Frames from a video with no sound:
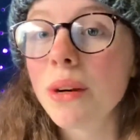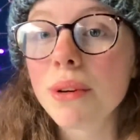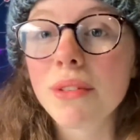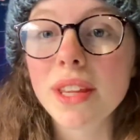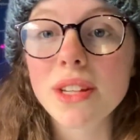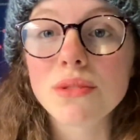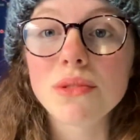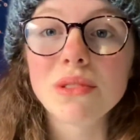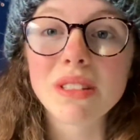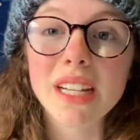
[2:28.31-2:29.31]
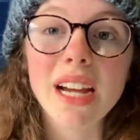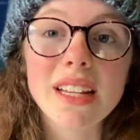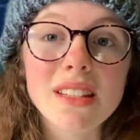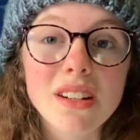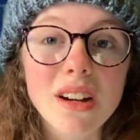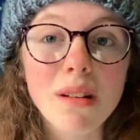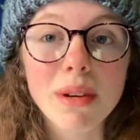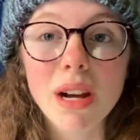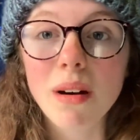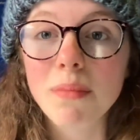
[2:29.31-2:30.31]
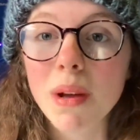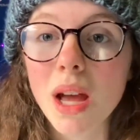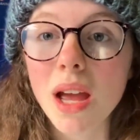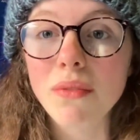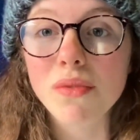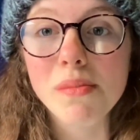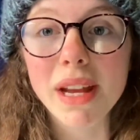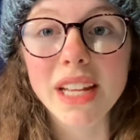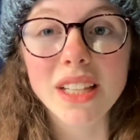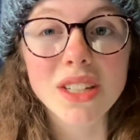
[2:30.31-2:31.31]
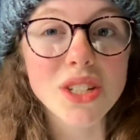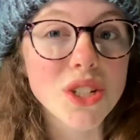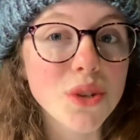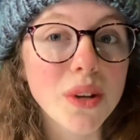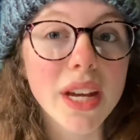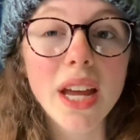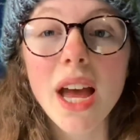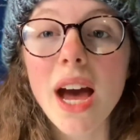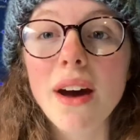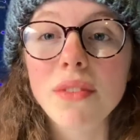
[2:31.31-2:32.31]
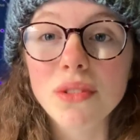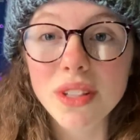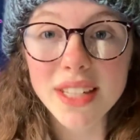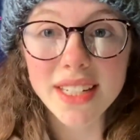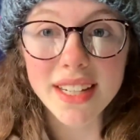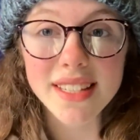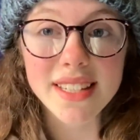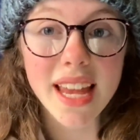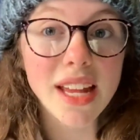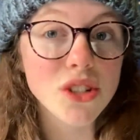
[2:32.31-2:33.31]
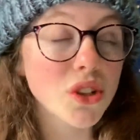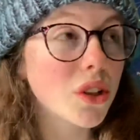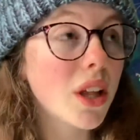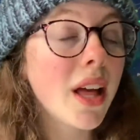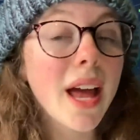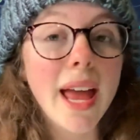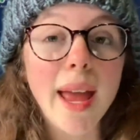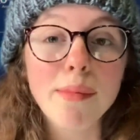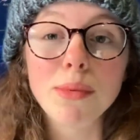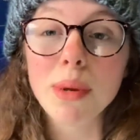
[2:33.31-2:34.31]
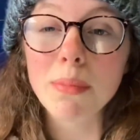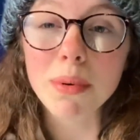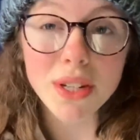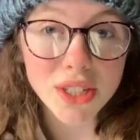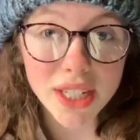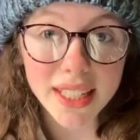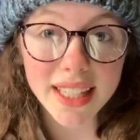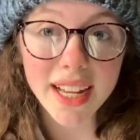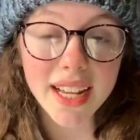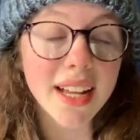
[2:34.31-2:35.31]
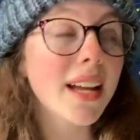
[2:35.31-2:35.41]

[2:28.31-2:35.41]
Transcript: We really don't know. The guys that are coming up um, from England to do it have a really tight schedule um, and we appreciate that.